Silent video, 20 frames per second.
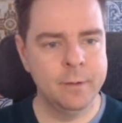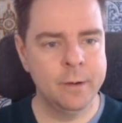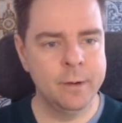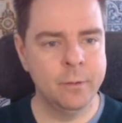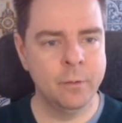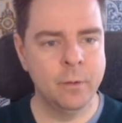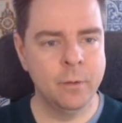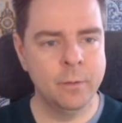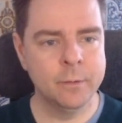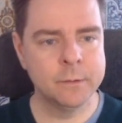I
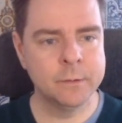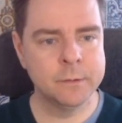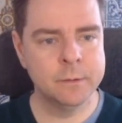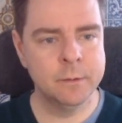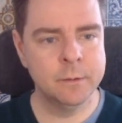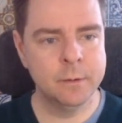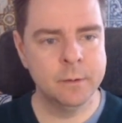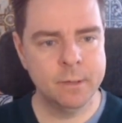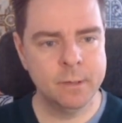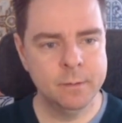don't always
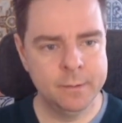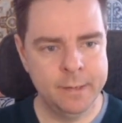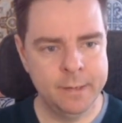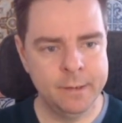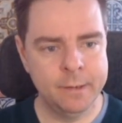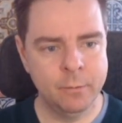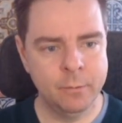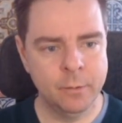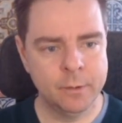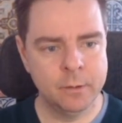yeah,
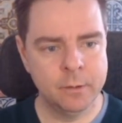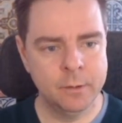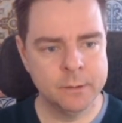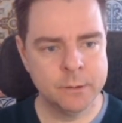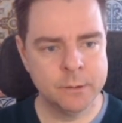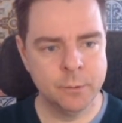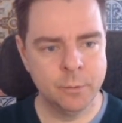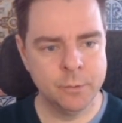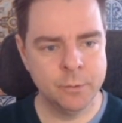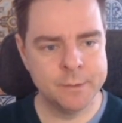that worked.
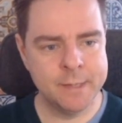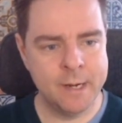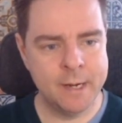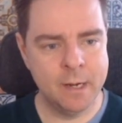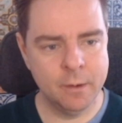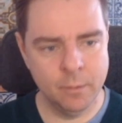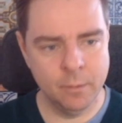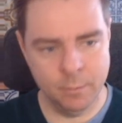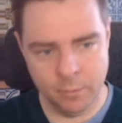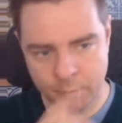Clusterable
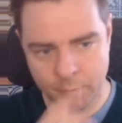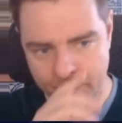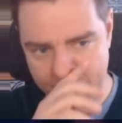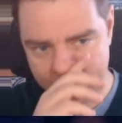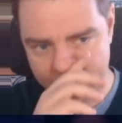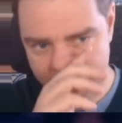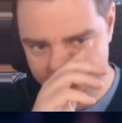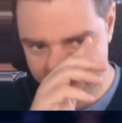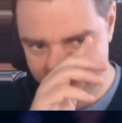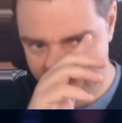taggable
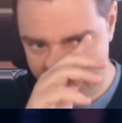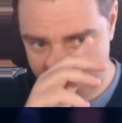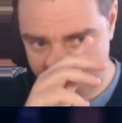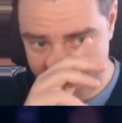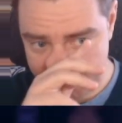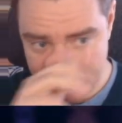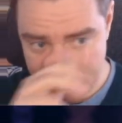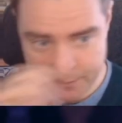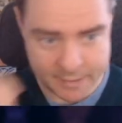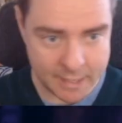manager.
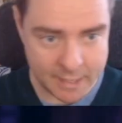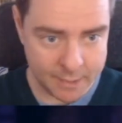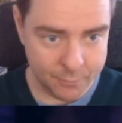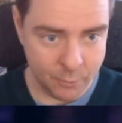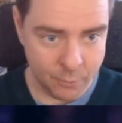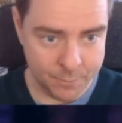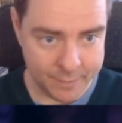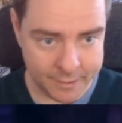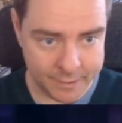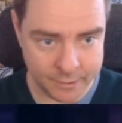Cluster
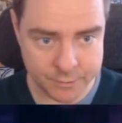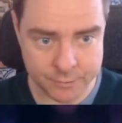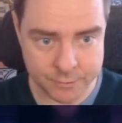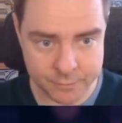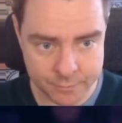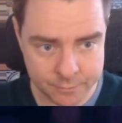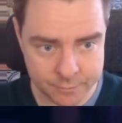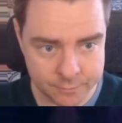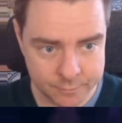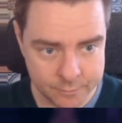taggable
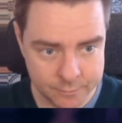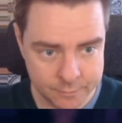manager.